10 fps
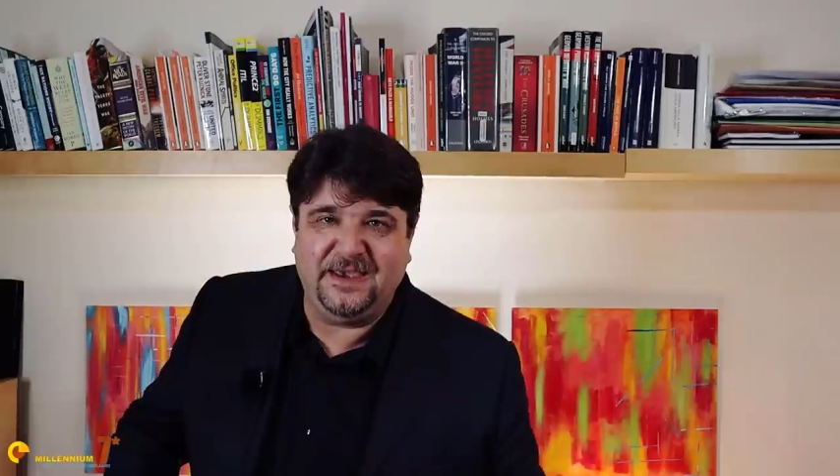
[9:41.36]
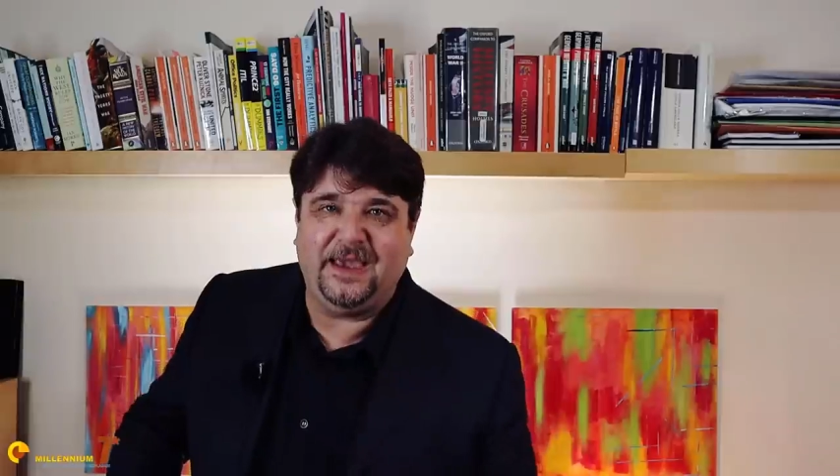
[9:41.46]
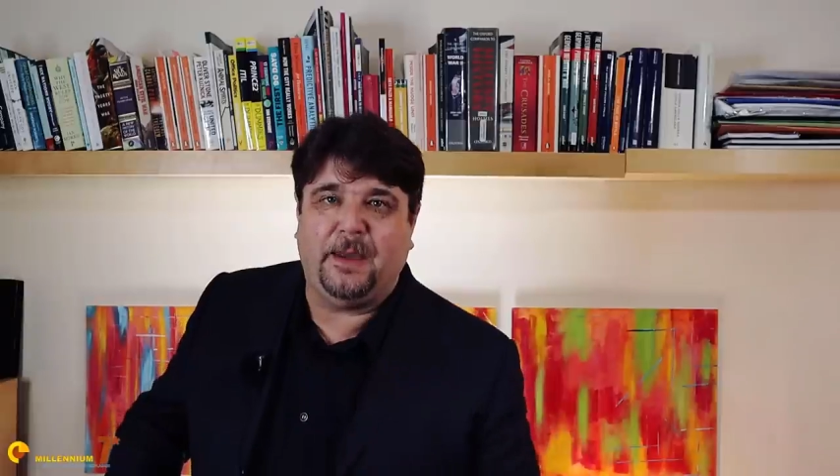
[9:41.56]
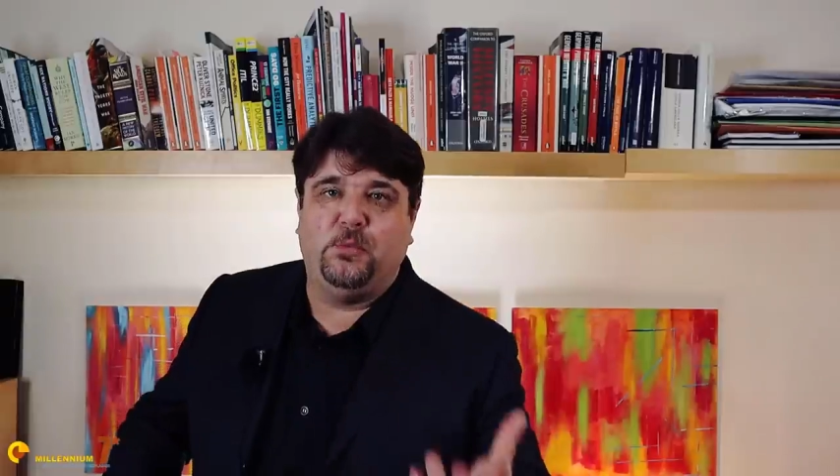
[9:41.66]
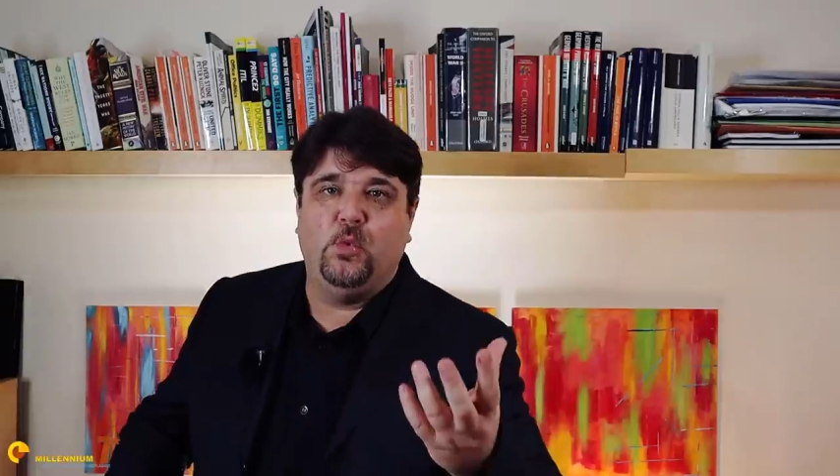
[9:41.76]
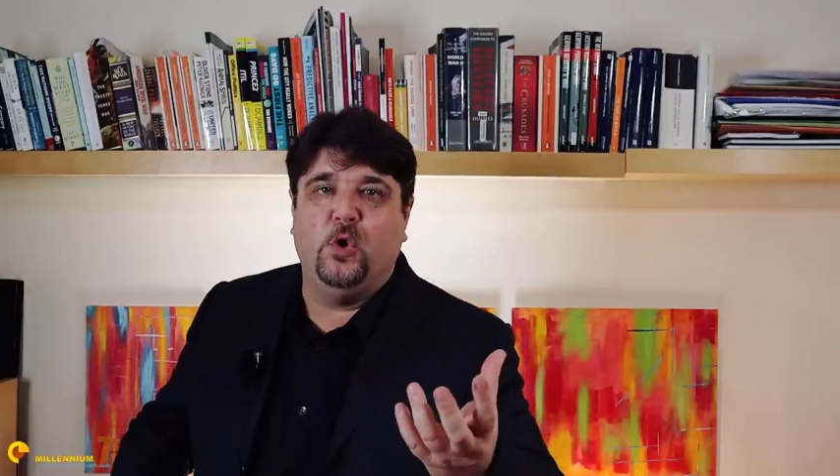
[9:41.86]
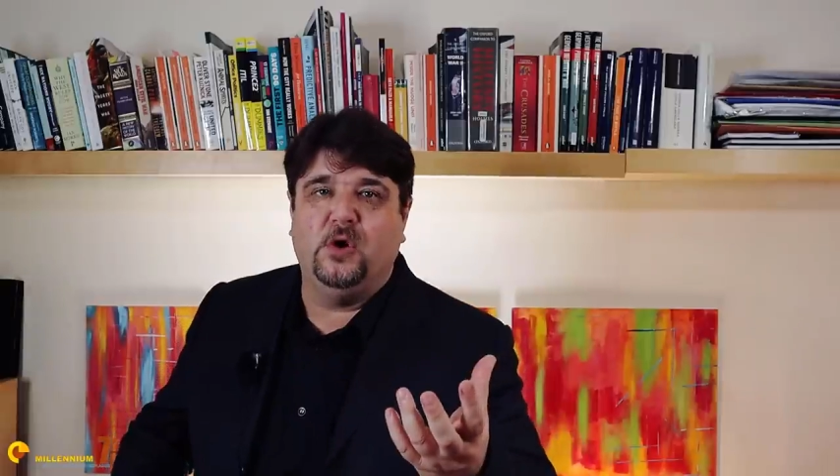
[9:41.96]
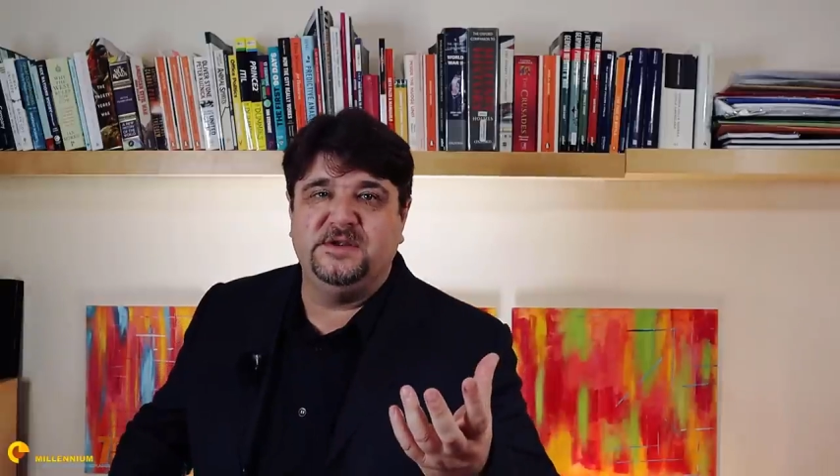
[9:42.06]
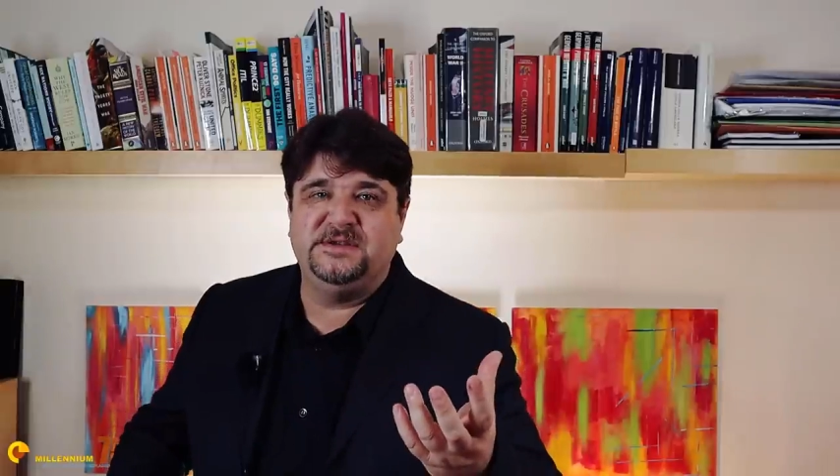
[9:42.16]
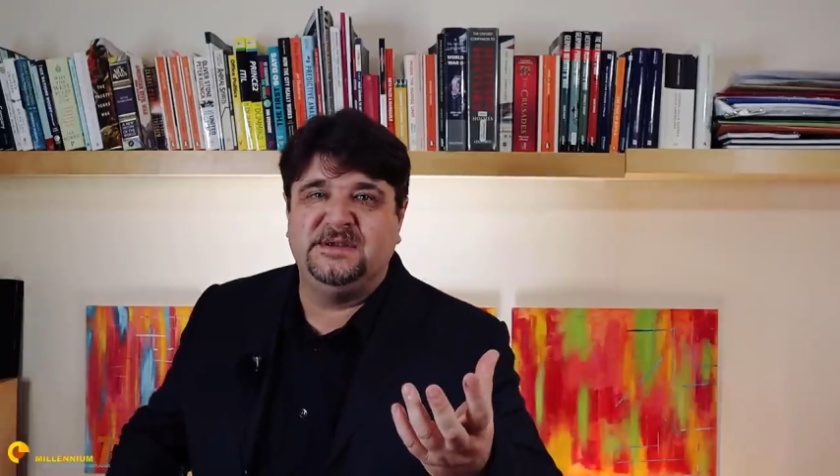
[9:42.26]
a kick
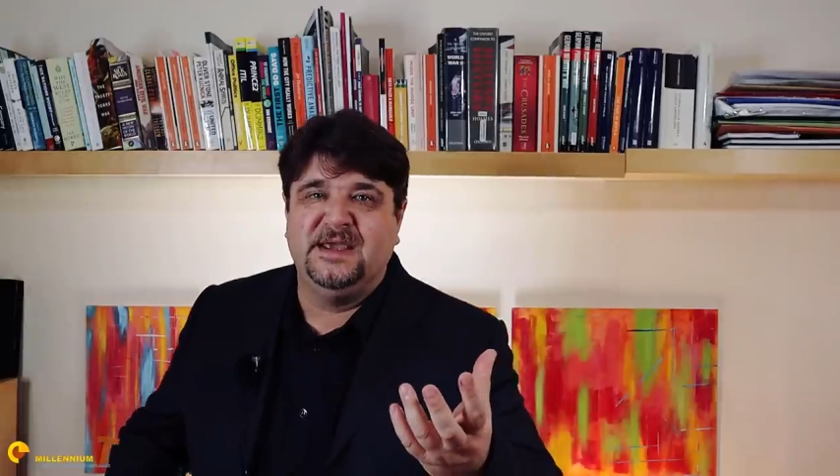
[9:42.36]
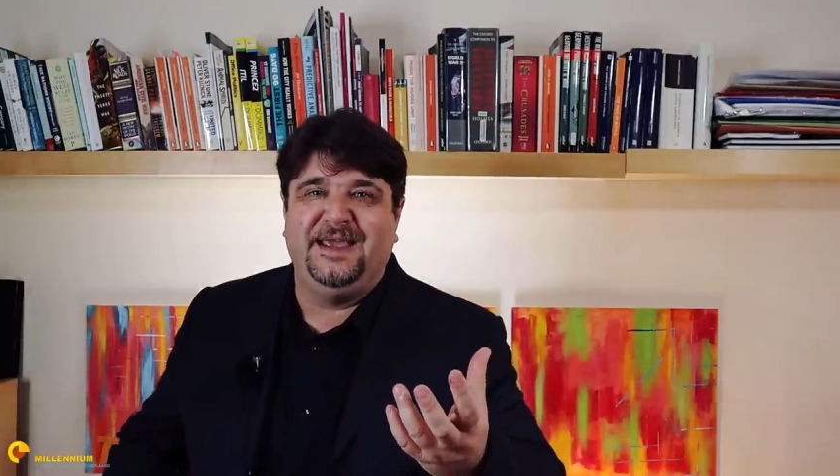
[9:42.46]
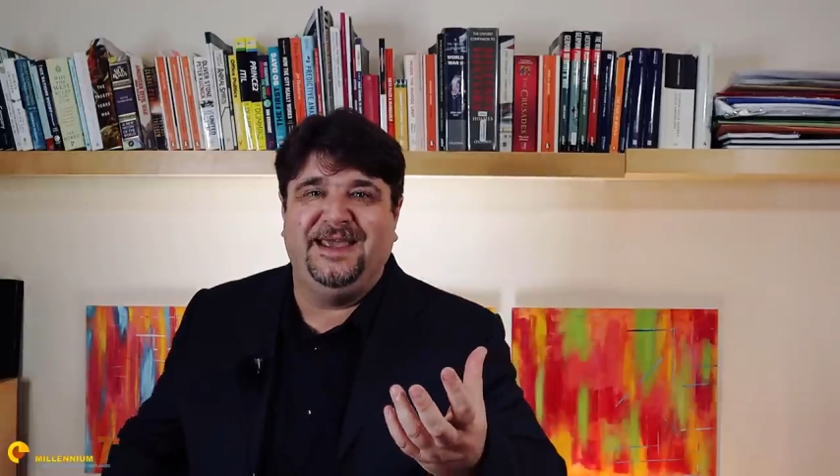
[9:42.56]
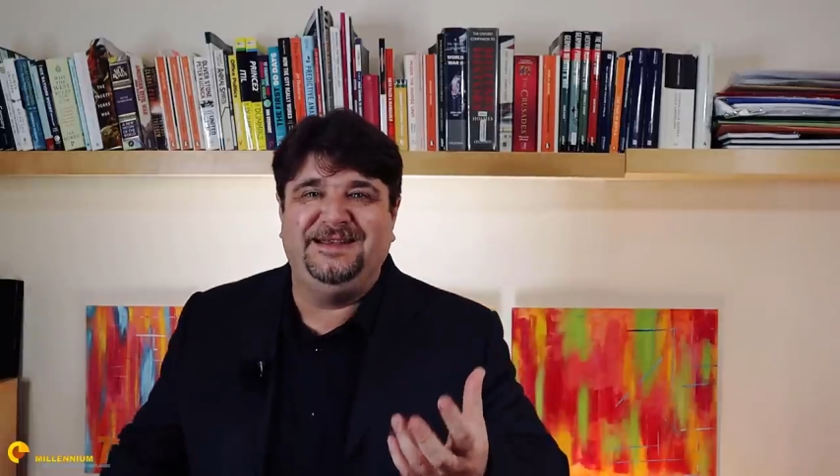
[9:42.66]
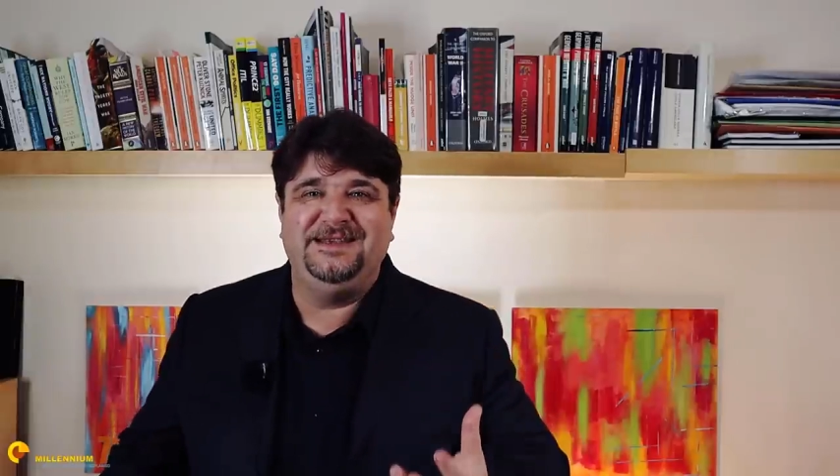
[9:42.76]
upwards, it